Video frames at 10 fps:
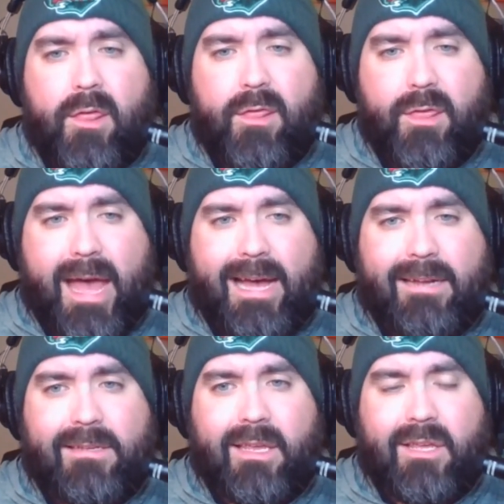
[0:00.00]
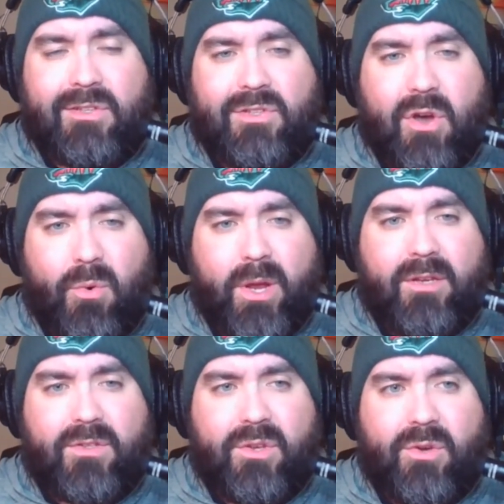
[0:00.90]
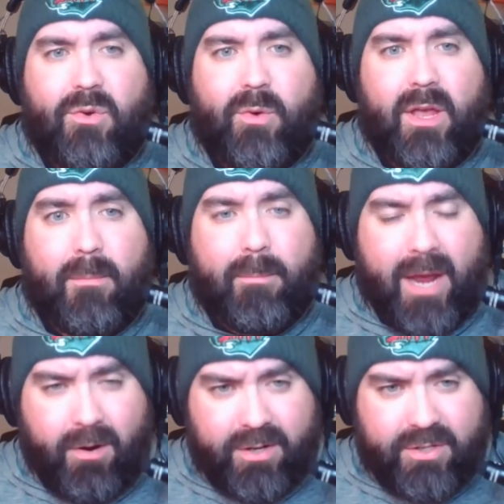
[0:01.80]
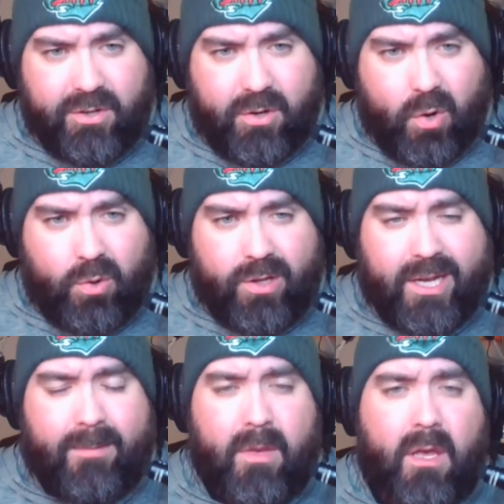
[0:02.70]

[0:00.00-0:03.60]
that is going to embarrass your goalie,